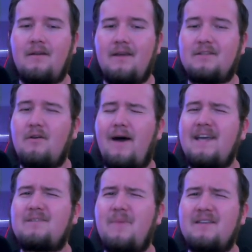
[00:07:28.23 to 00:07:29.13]
And so I
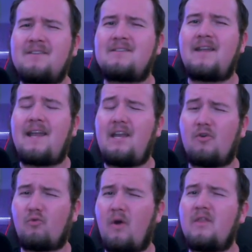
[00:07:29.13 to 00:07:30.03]
expect Cincinnati to
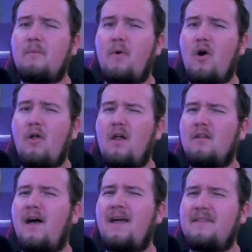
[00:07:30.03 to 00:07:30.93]
run the ball a
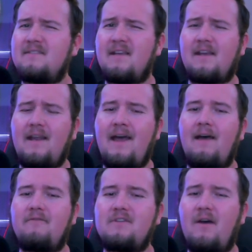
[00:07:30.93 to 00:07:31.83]
lot in the second
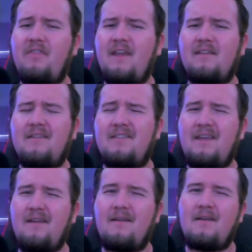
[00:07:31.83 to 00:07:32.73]
half. So I think that
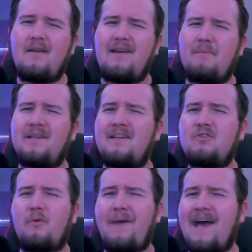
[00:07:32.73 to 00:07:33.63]
the
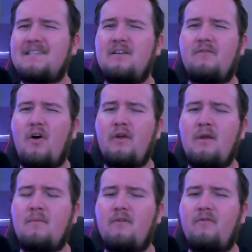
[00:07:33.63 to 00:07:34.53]
potential passing
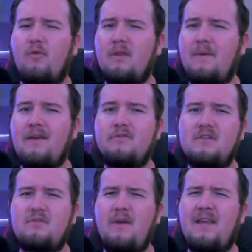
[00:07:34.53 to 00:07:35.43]
volume for the Bengals
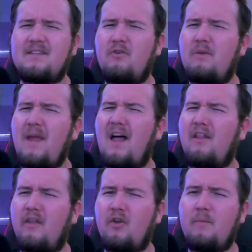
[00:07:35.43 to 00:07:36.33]
this week is going to be a
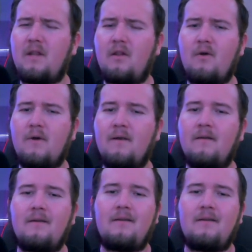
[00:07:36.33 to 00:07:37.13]
little bit lower.